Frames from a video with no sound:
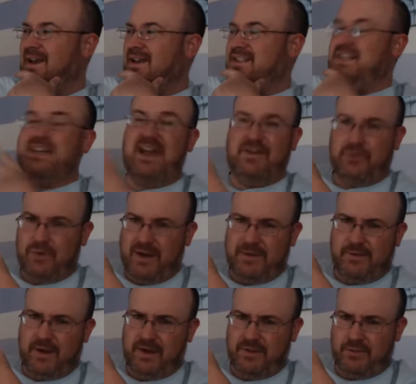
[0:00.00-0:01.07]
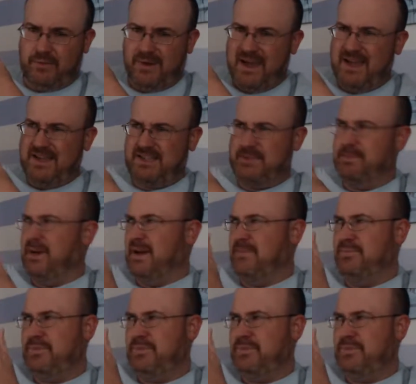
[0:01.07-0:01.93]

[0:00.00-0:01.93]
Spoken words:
Didn't have a great run in the race, but